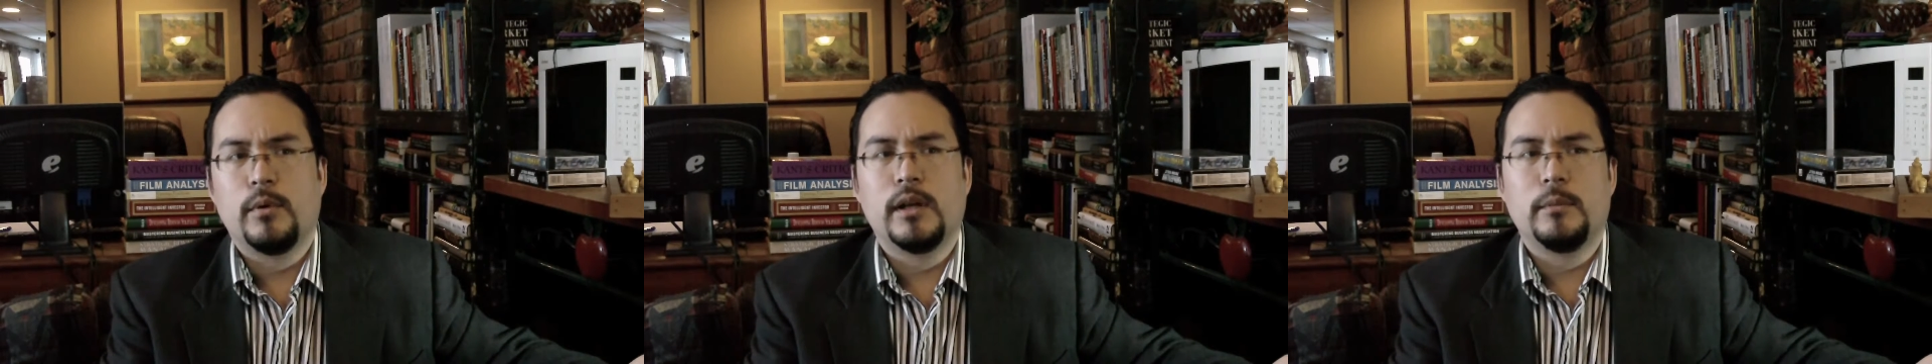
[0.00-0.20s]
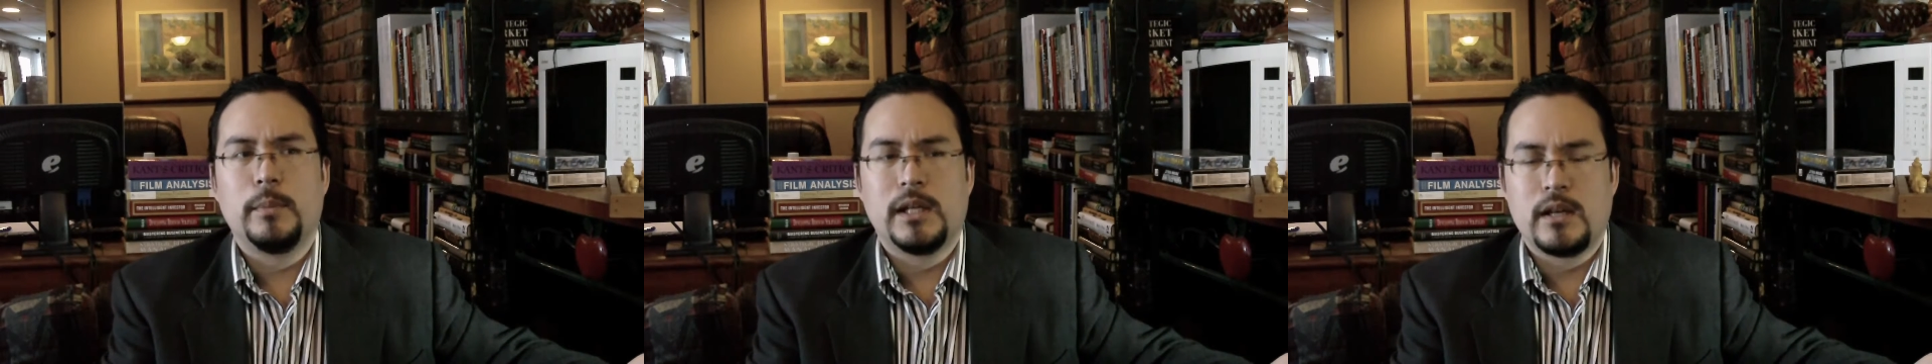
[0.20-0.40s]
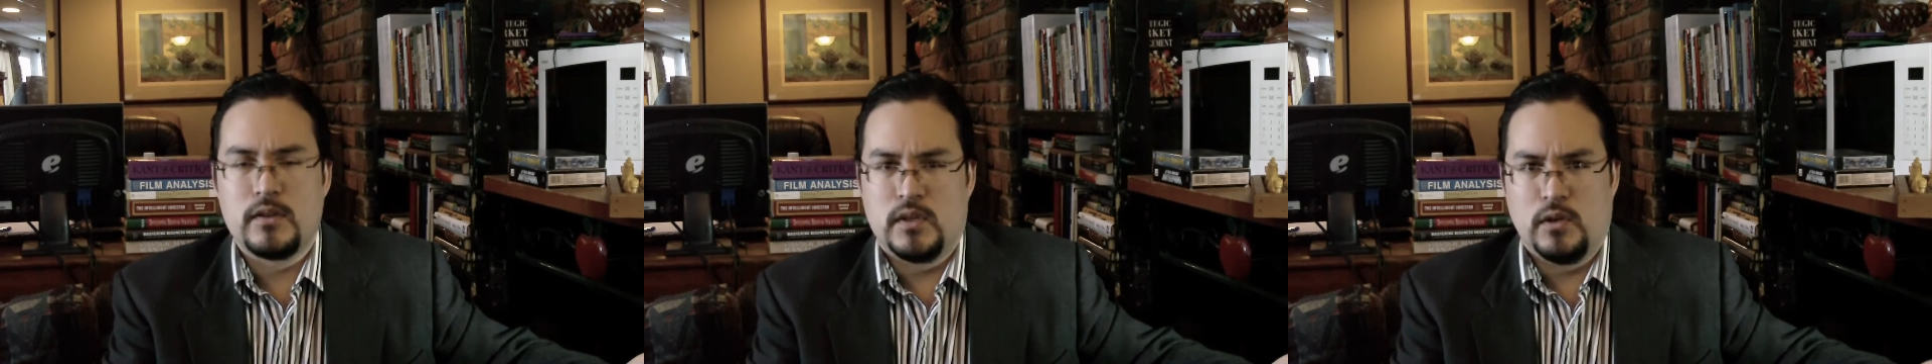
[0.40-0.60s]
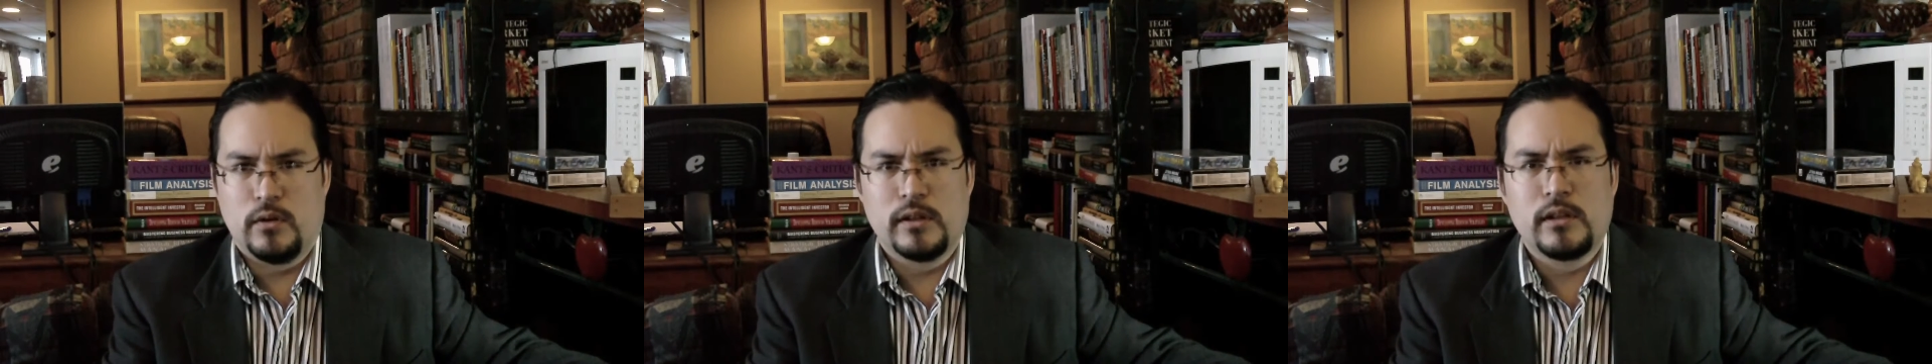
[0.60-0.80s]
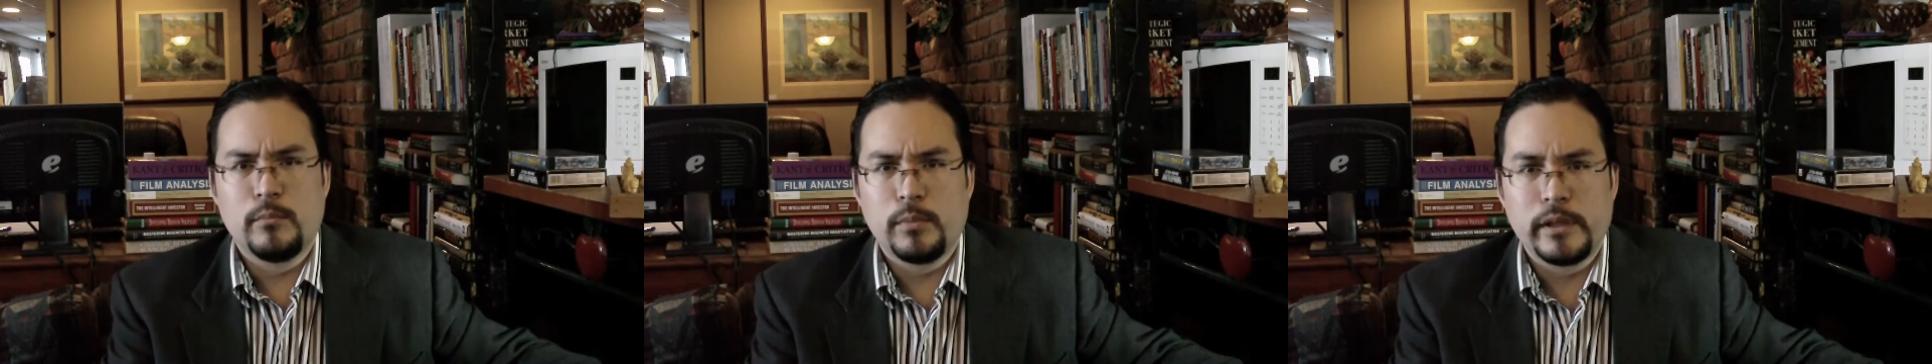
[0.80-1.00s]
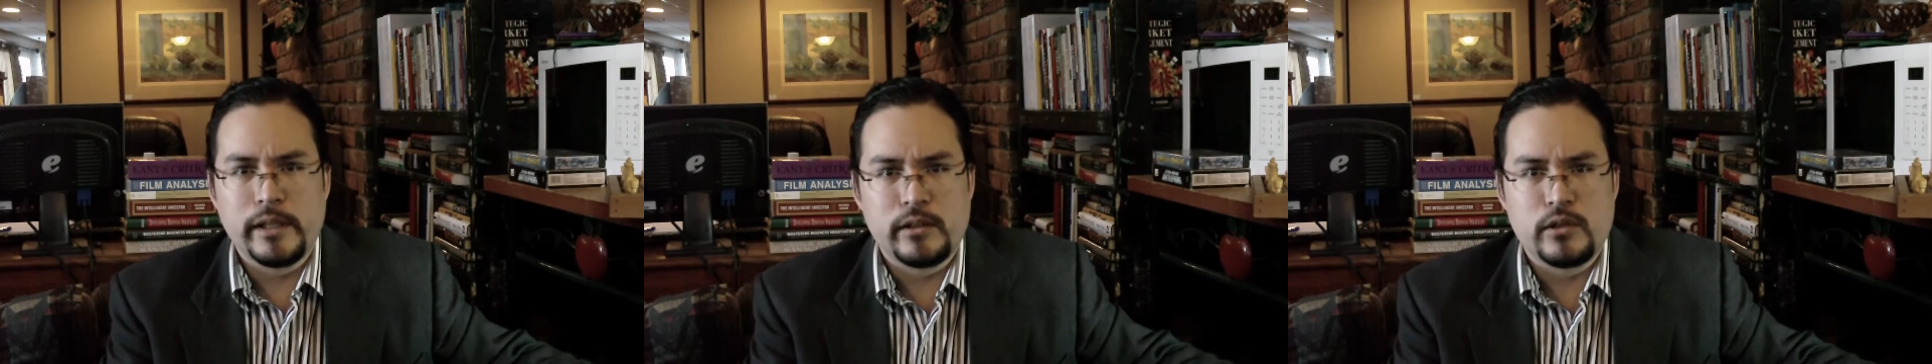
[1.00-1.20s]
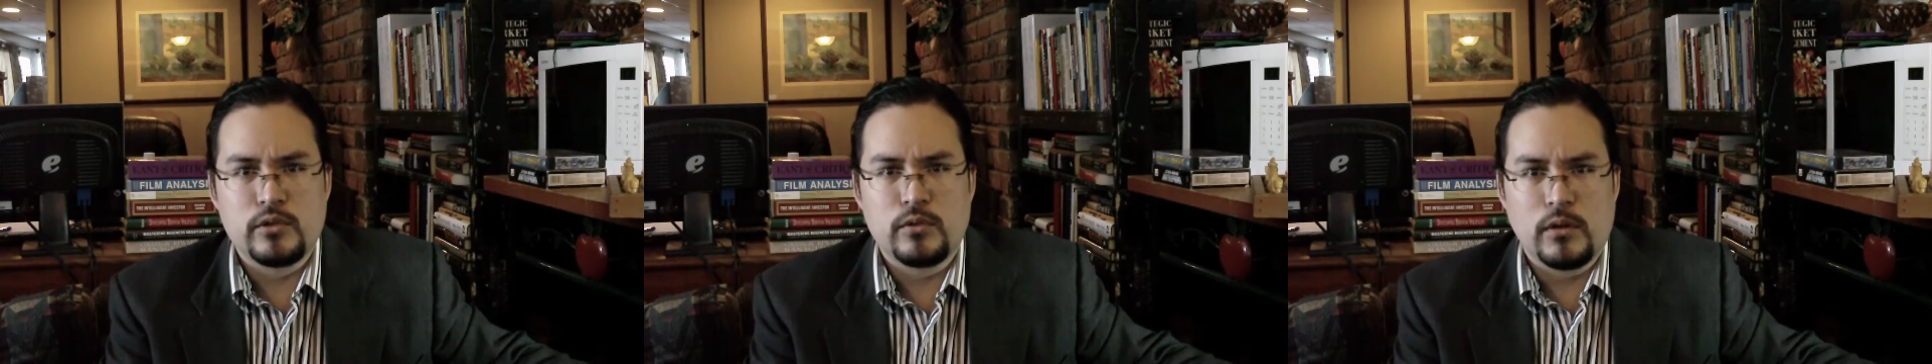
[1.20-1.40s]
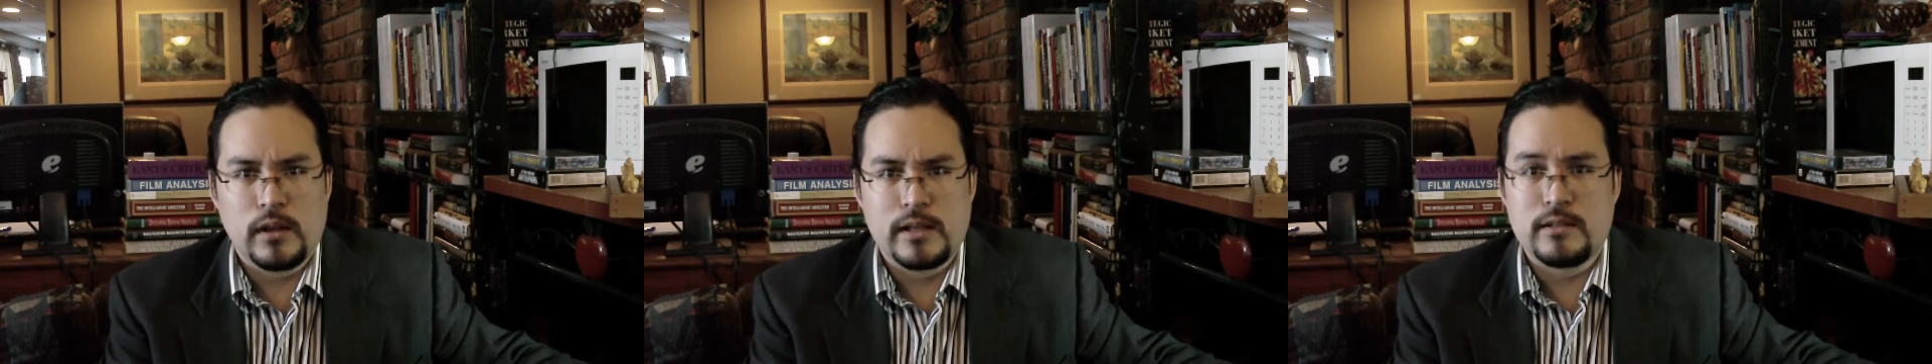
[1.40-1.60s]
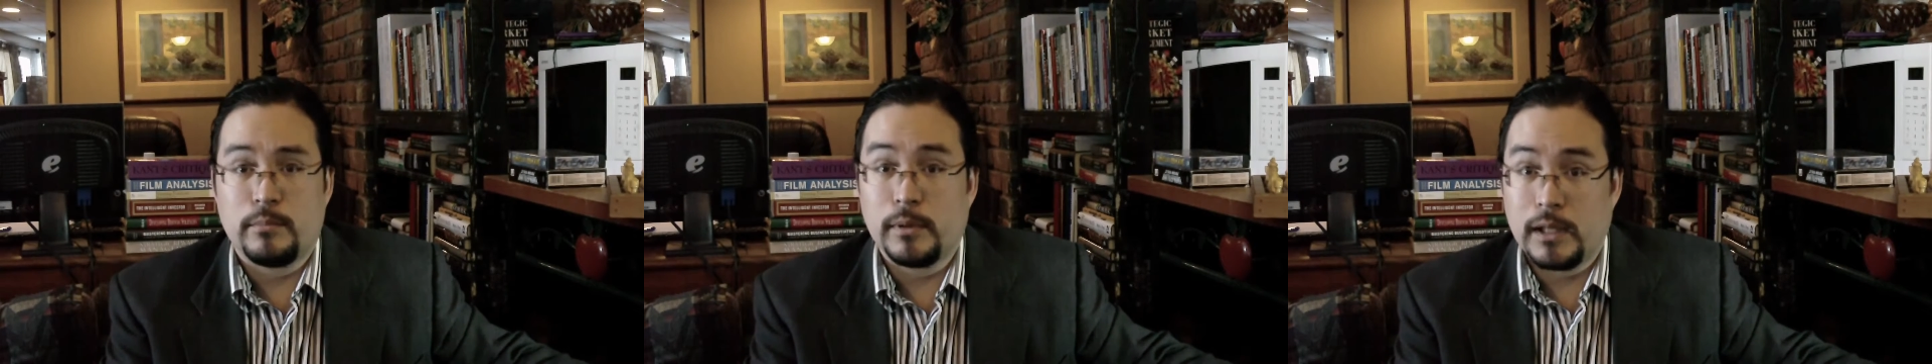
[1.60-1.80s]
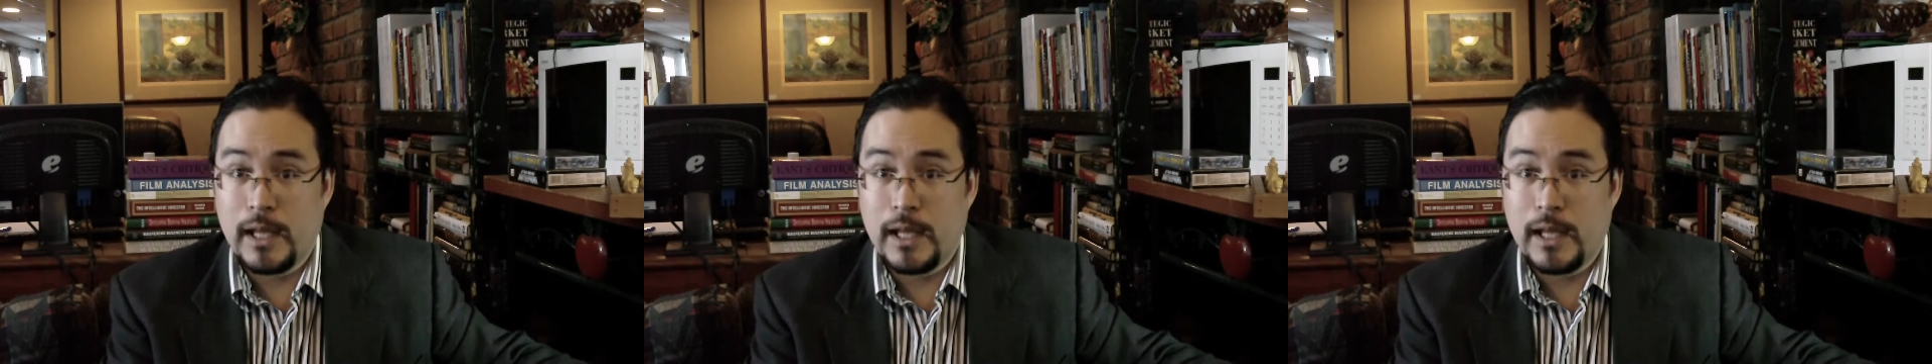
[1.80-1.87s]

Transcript: But because you're in complete control as a